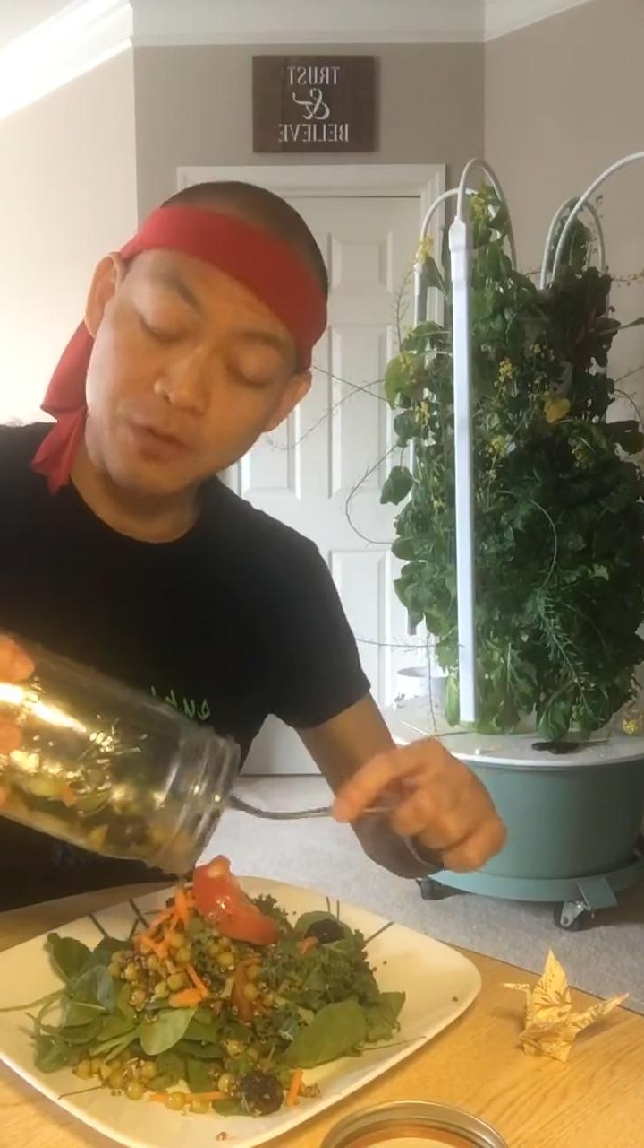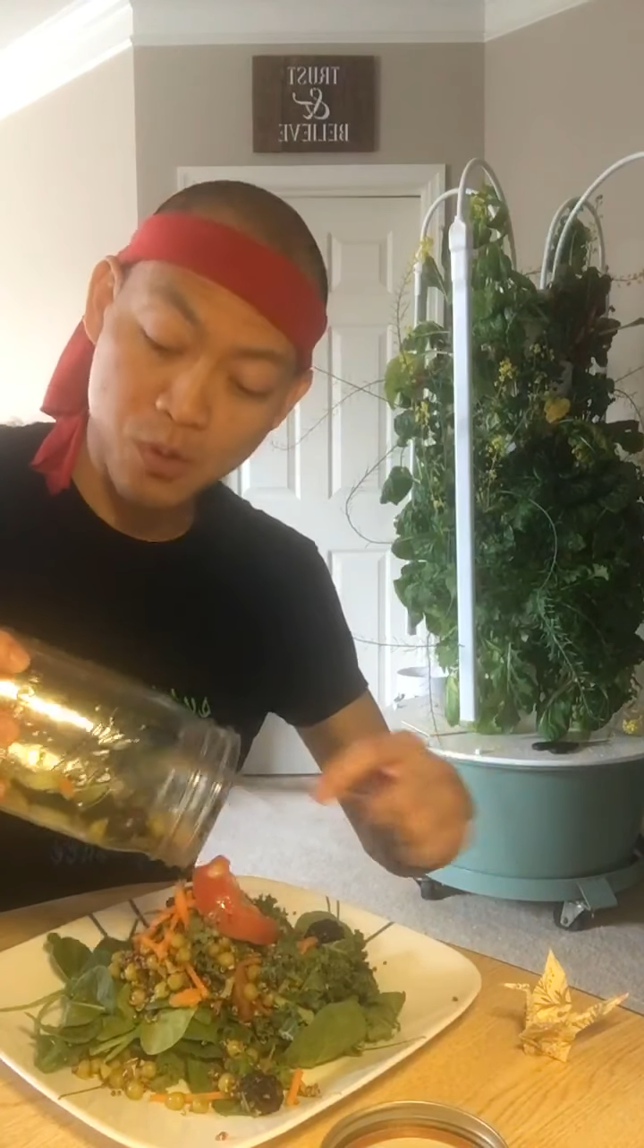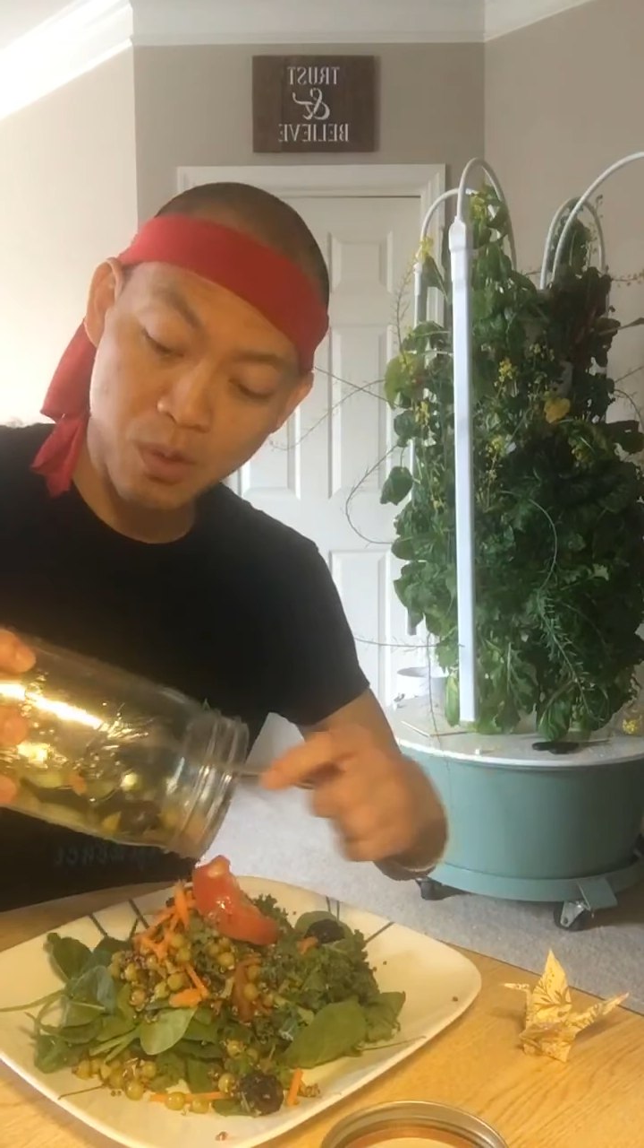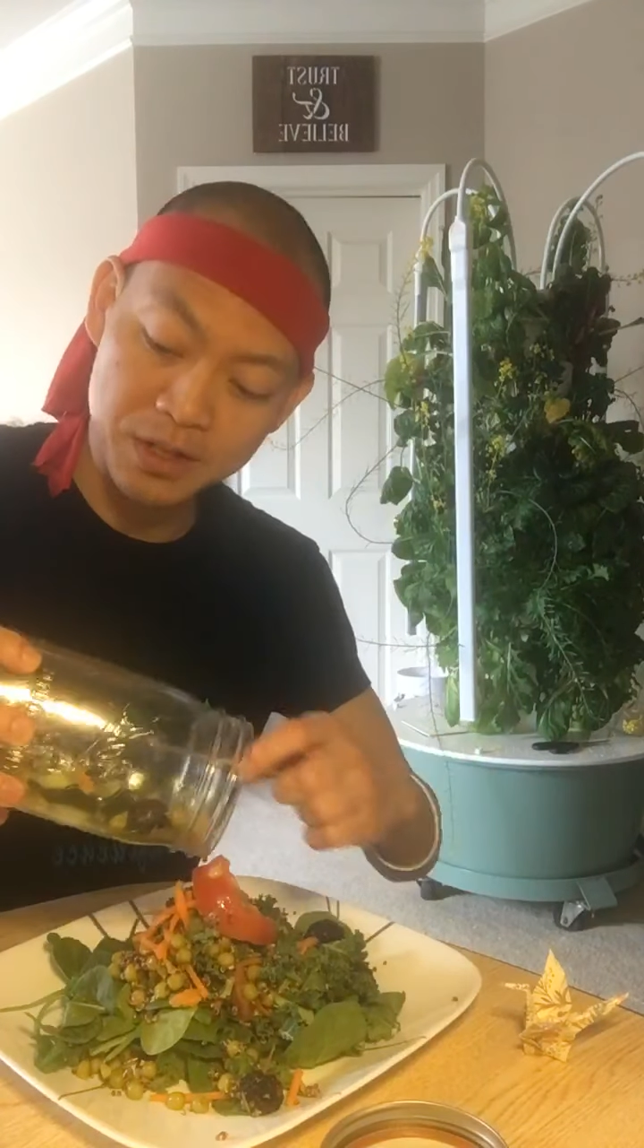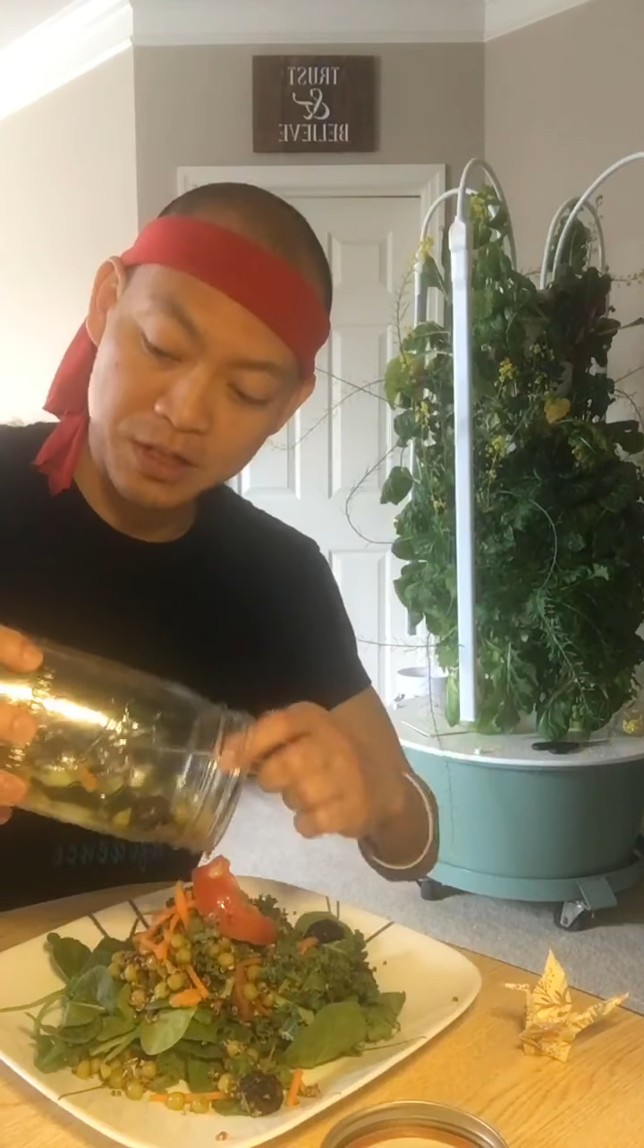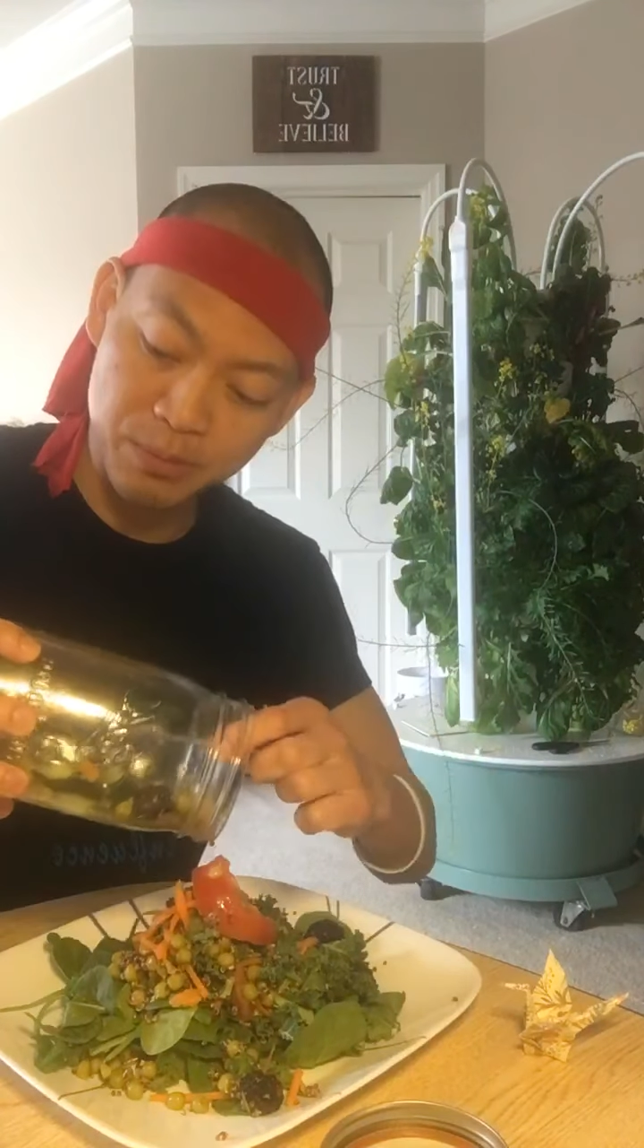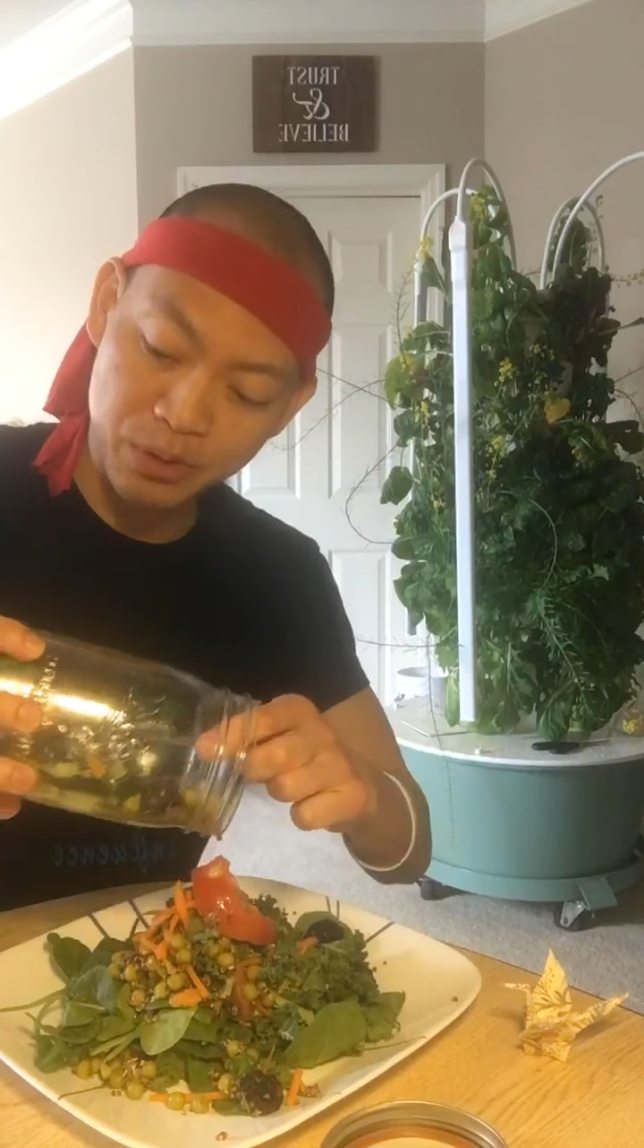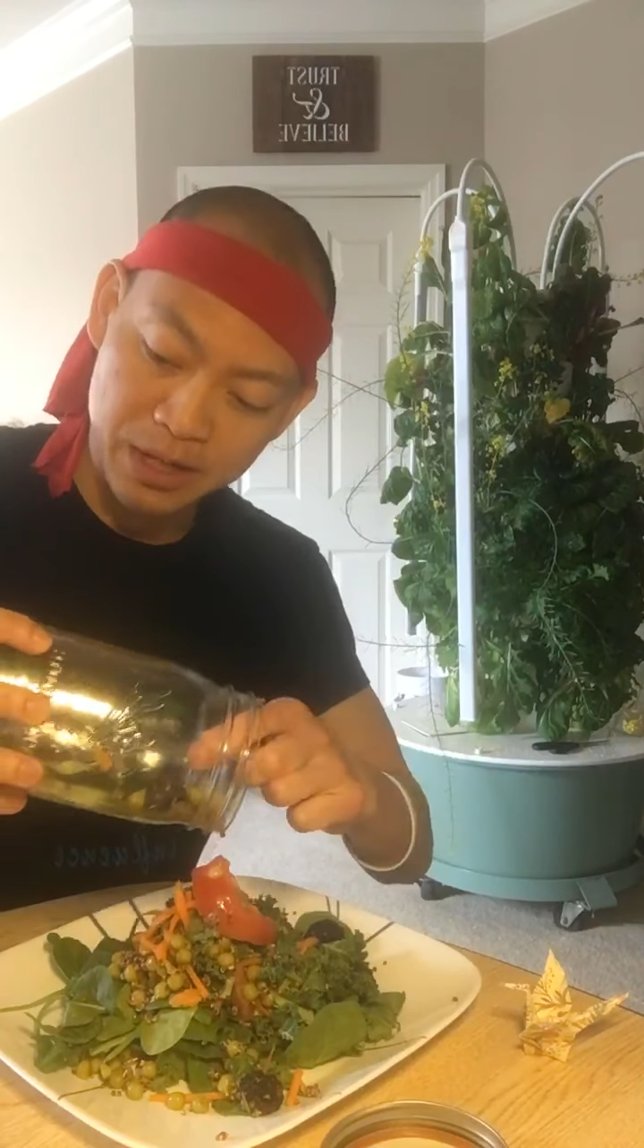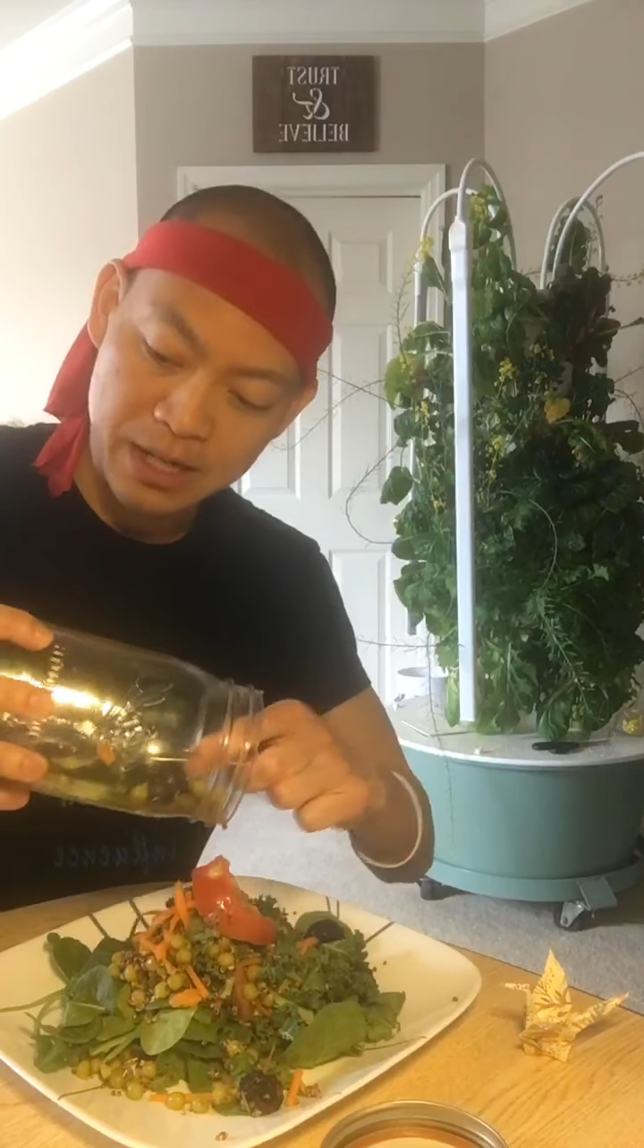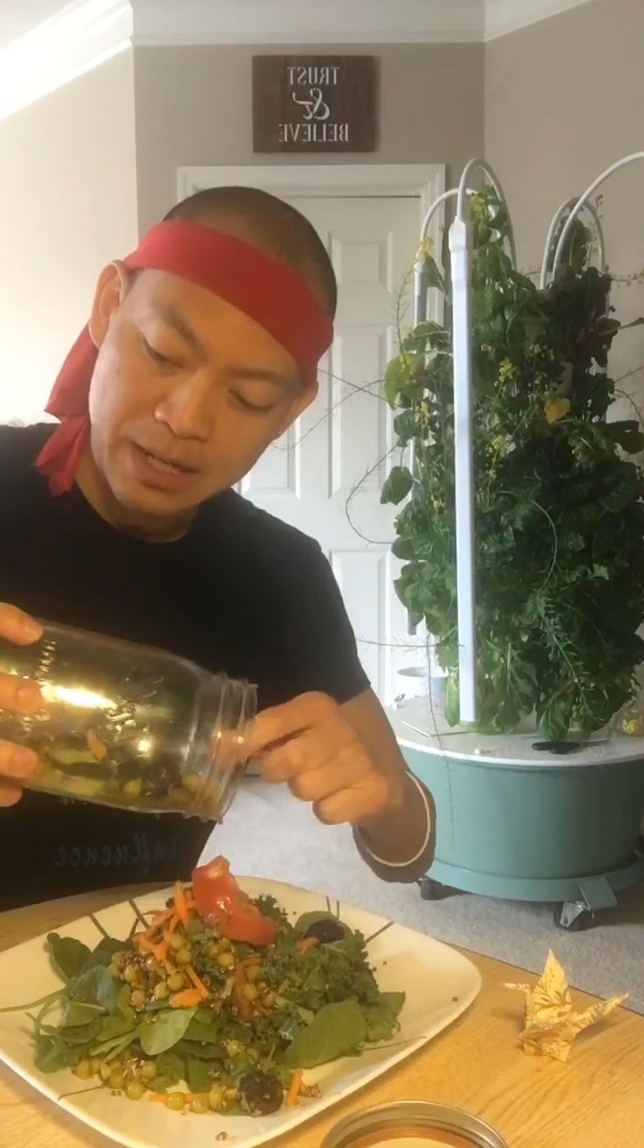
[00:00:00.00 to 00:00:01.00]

you want to put